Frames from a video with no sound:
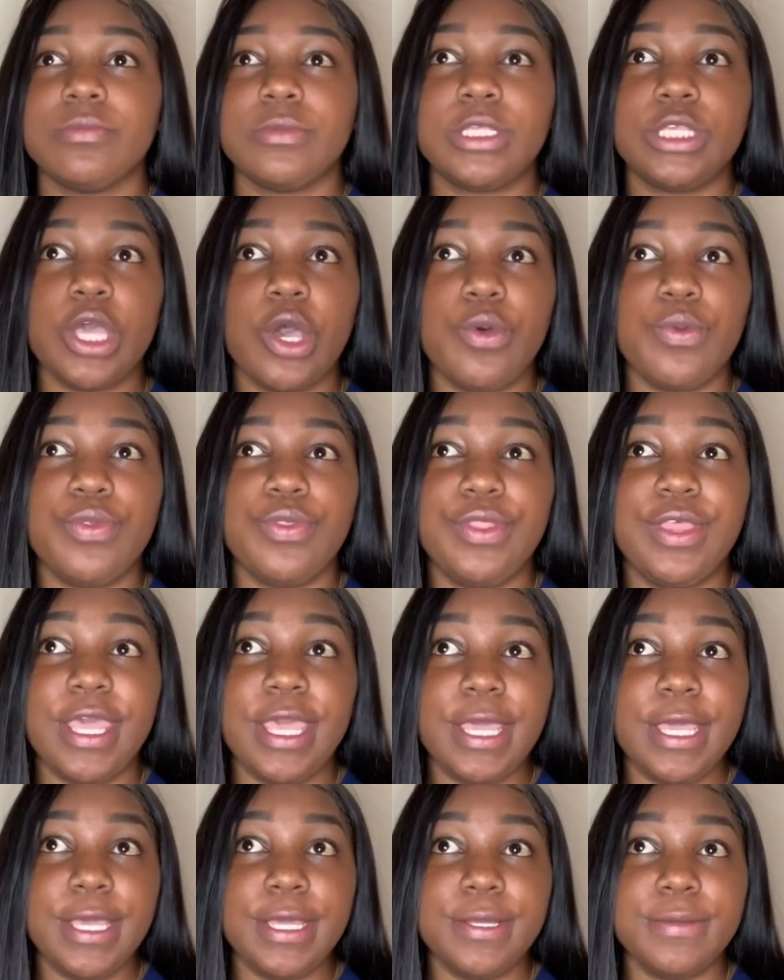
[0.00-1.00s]
so
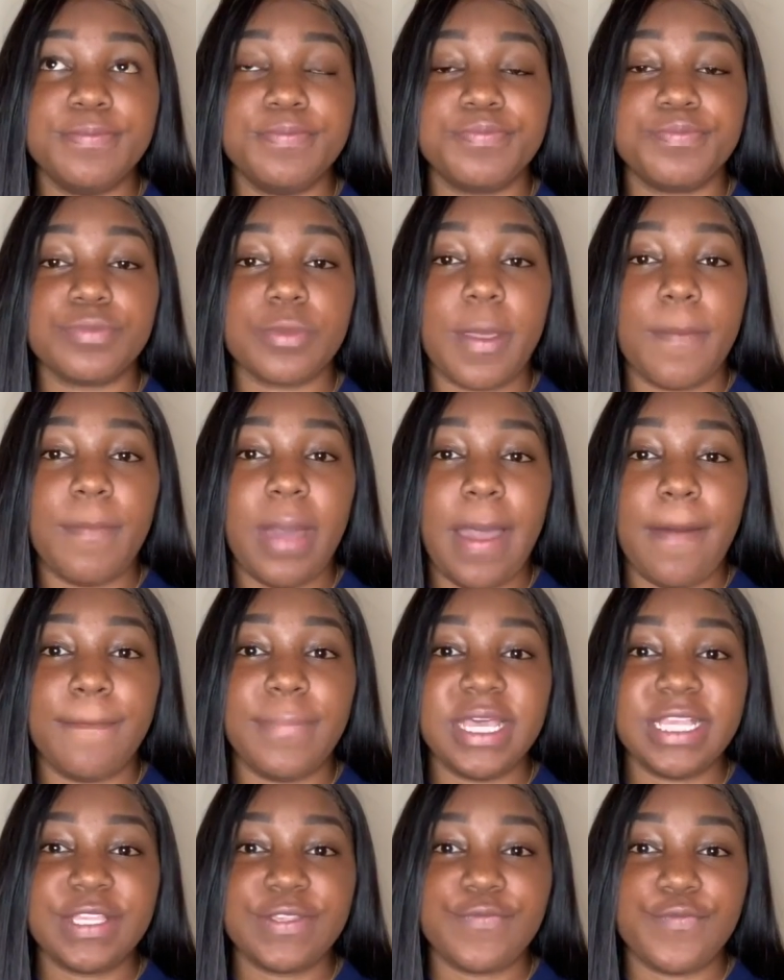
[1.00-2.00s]
then my
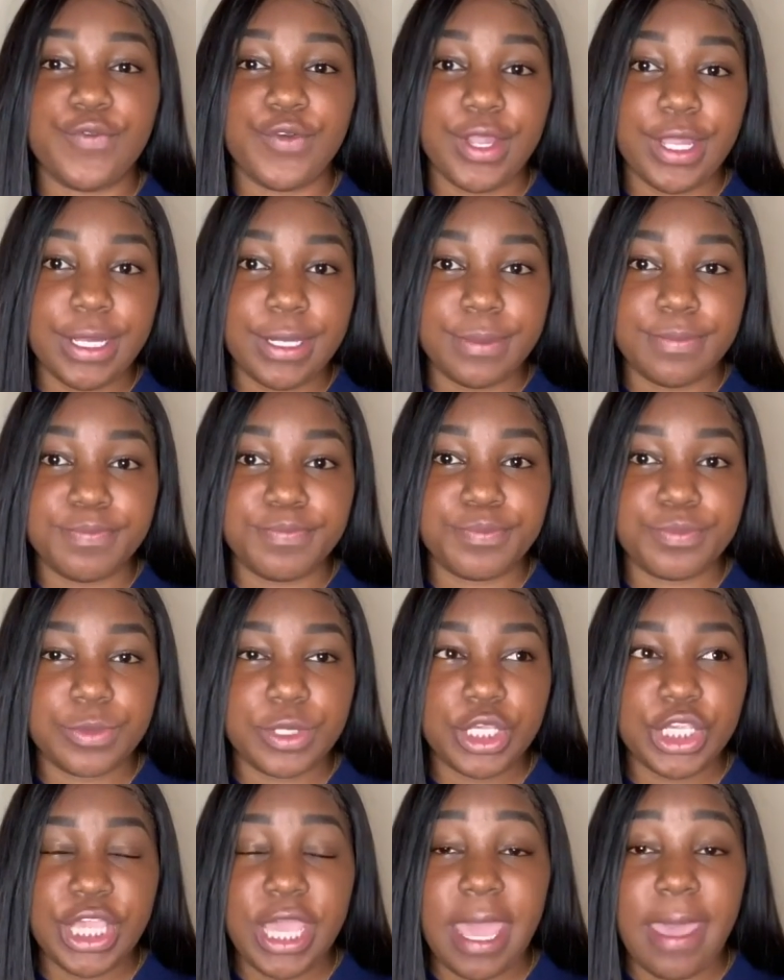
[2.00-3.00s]
best friend
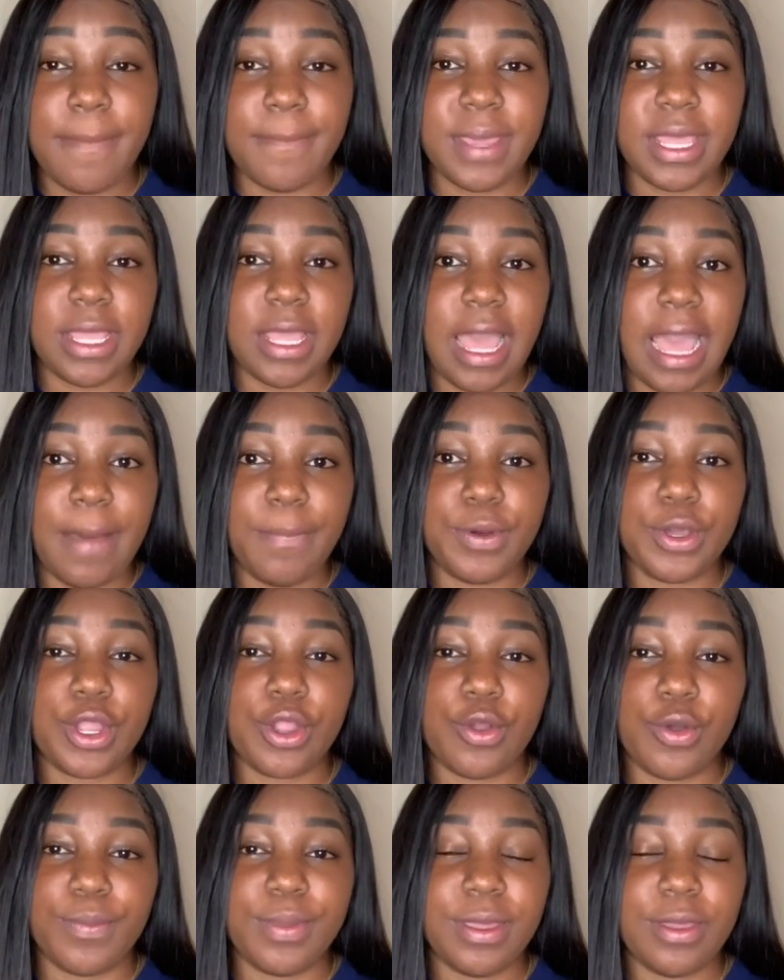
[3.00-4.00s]
she had met I put
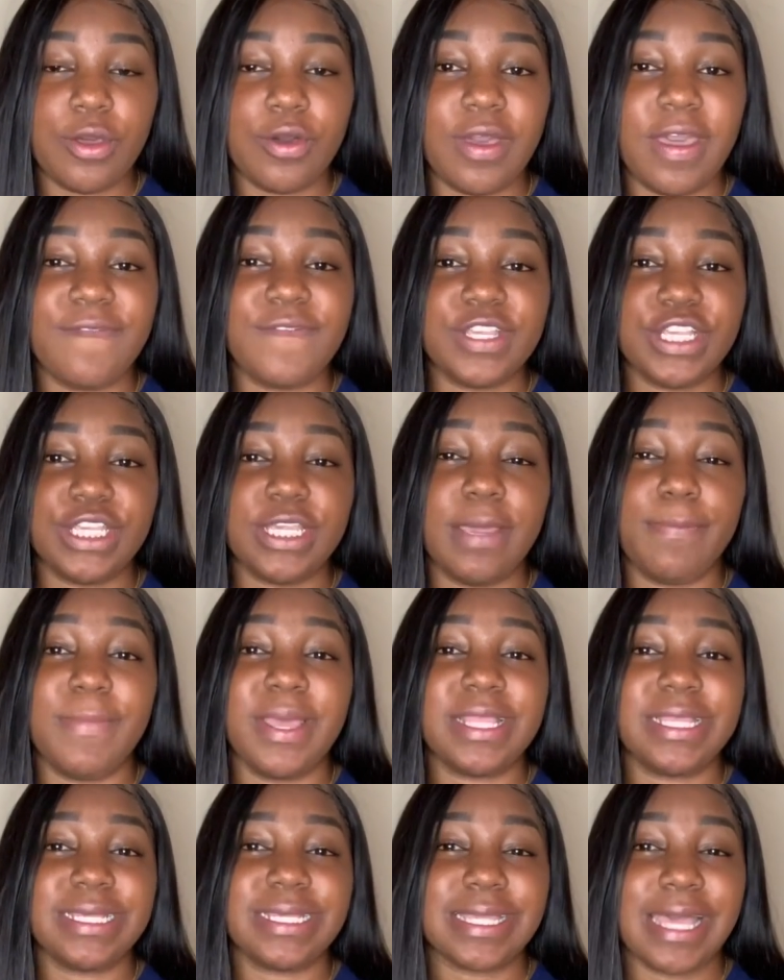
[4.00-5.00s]
her on POF and she
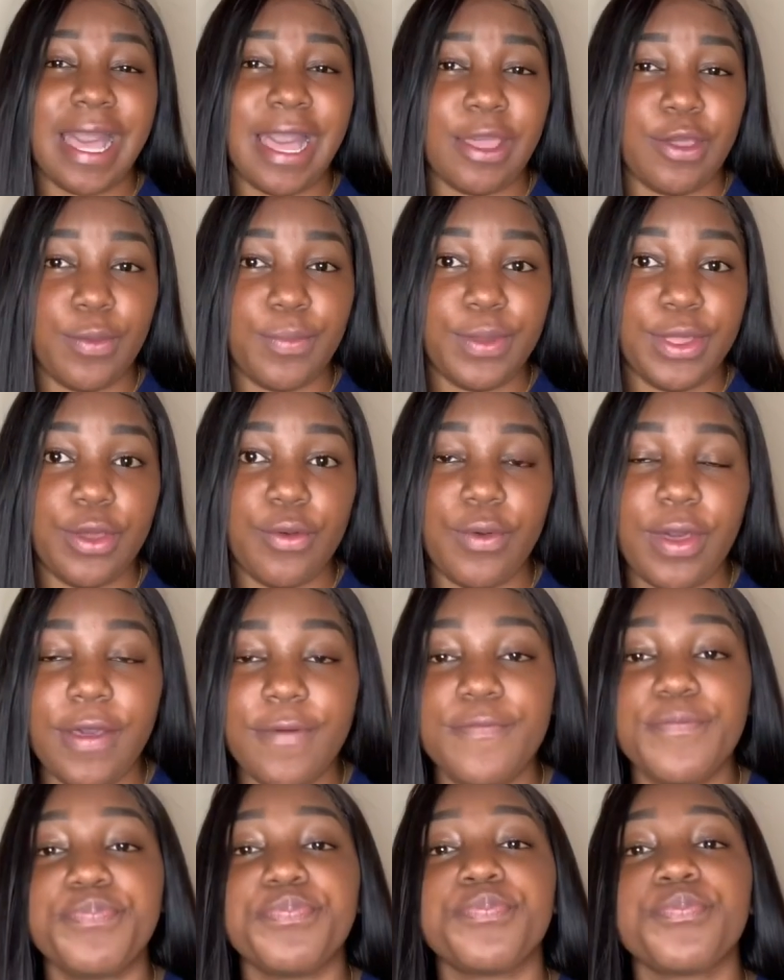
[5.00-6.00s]
met this guy on
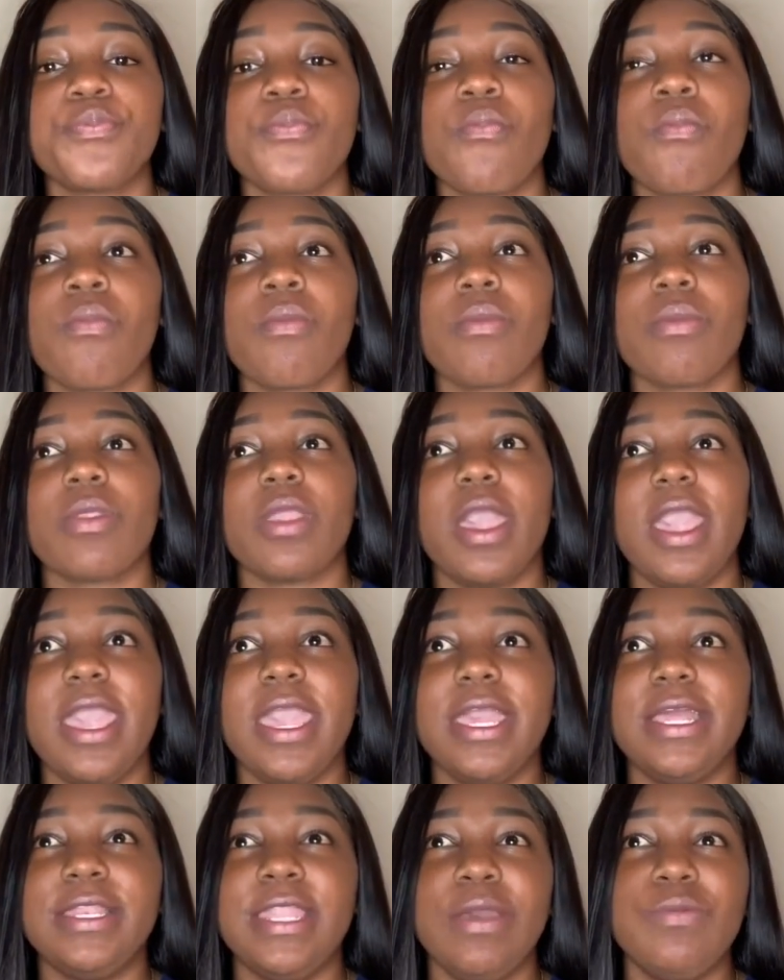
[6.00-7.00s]
POF
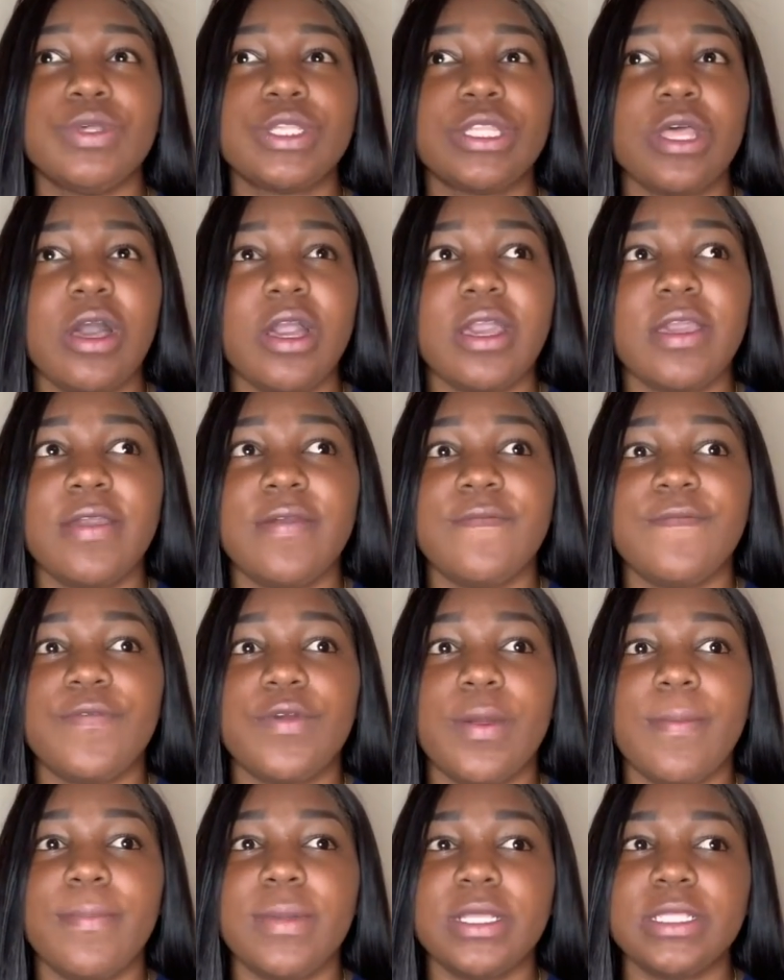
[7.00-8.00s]
and they was talking
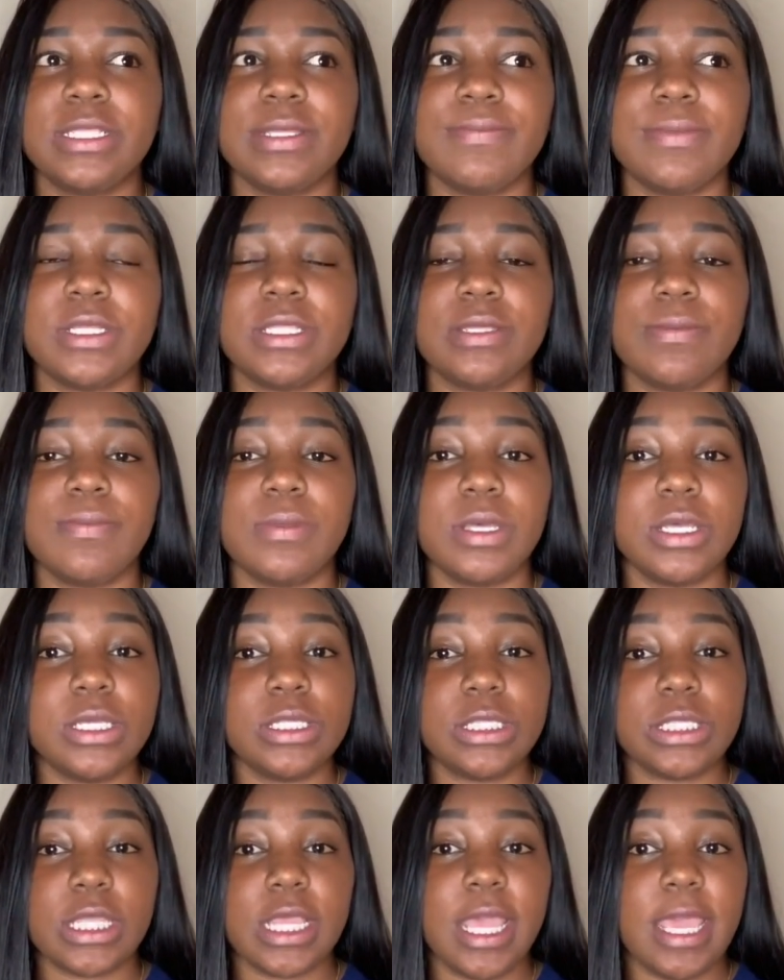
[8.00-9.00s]
for months and months and
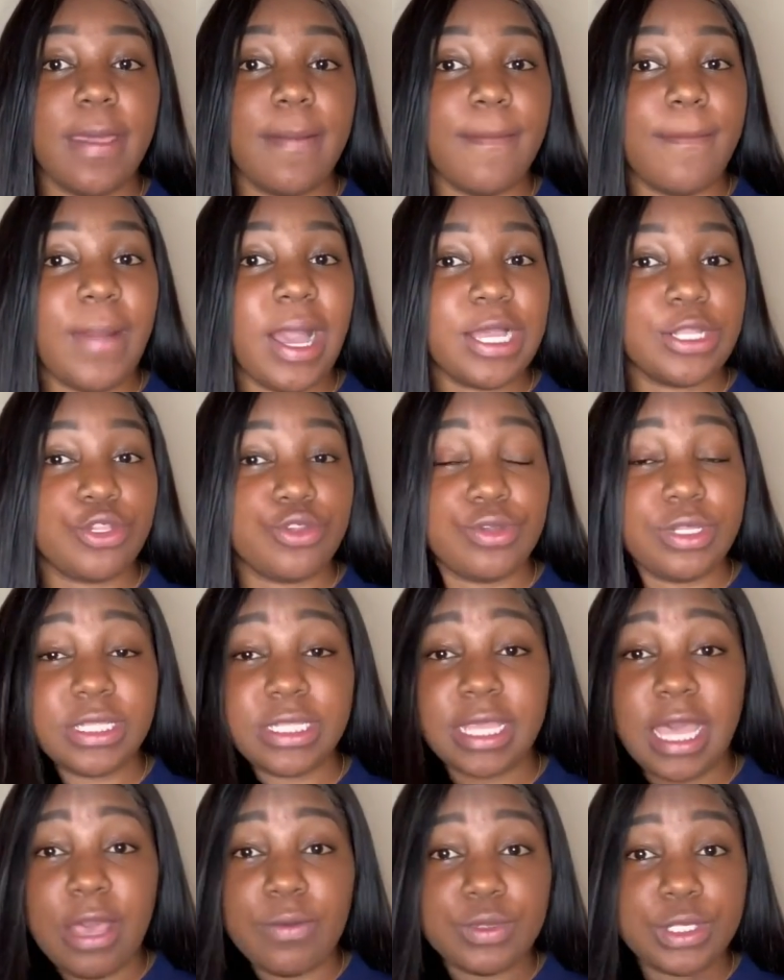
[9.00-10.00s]
months. And mind you,
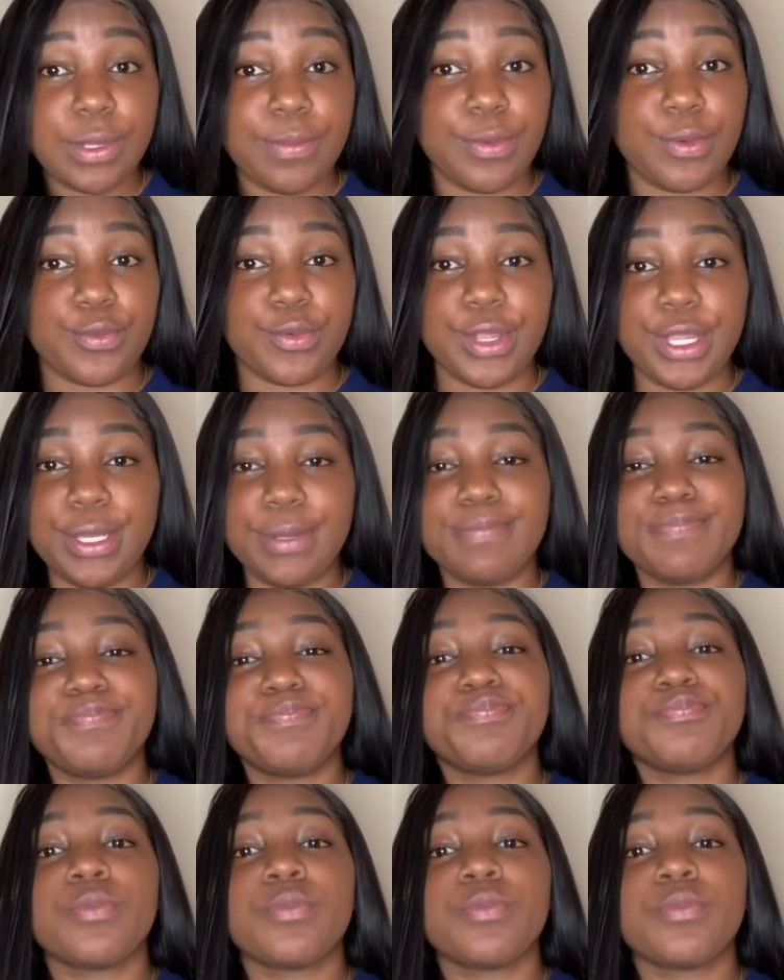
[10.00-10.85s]
this guy was a Marine.